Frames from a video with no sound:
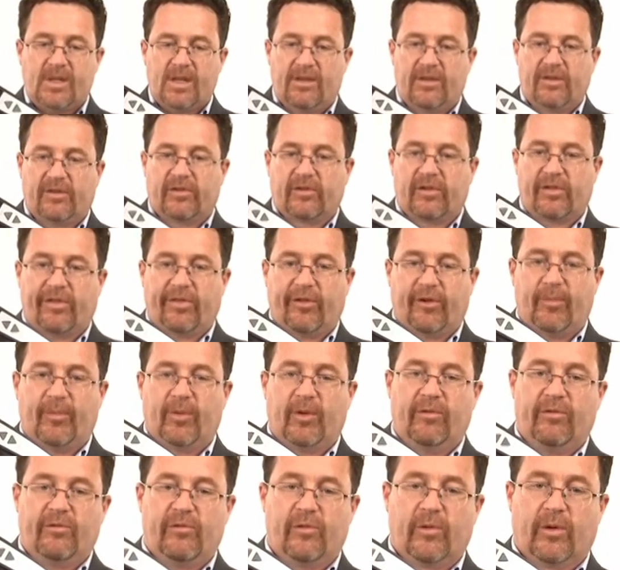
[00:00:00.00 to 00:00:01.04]
This is a
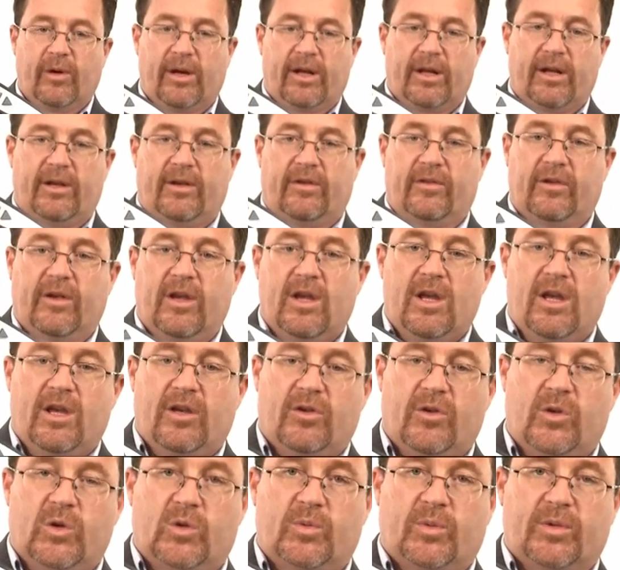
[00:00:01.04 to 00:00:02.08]
ThermoFork, and it's
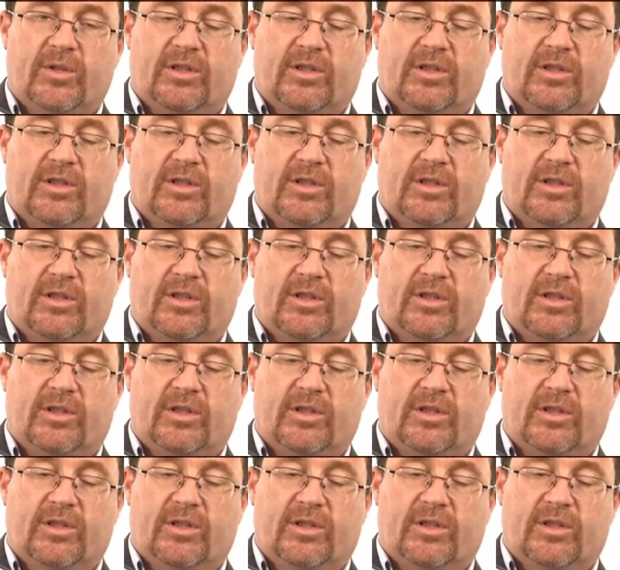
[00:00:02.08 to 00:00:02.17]
used